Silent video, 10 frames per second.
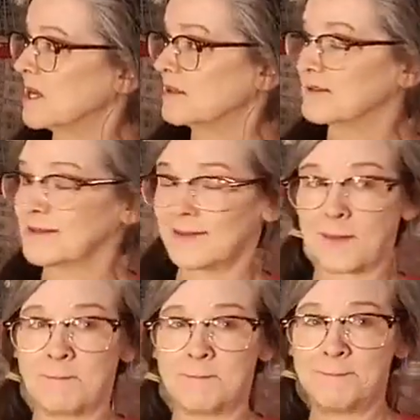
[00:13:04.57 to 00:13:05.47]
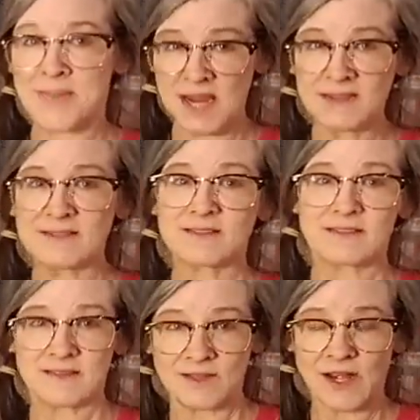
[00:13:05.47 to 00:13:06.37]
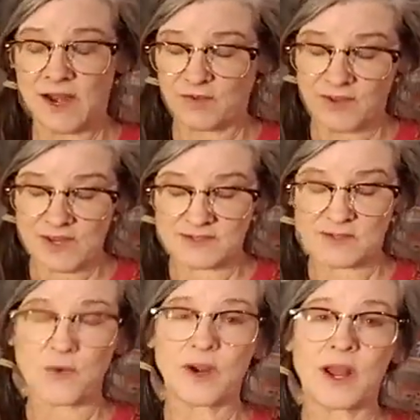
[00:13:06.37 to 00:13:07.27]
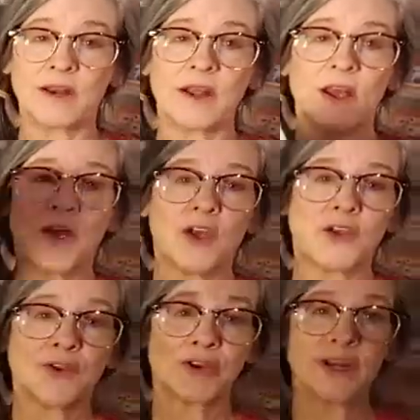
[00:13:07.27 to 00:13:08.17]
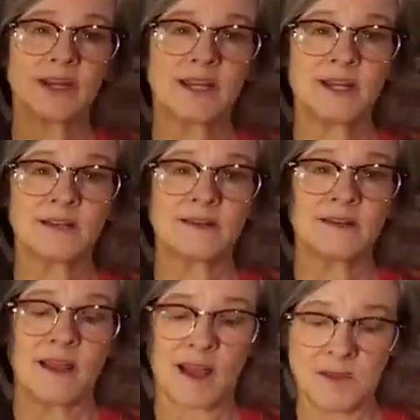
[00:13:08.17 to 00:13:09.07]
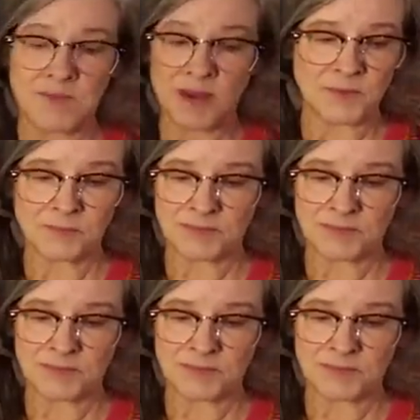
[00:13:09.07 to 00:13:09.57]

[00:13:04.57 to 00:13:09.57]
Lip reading: means the base that everything's going on. You're going to need a paper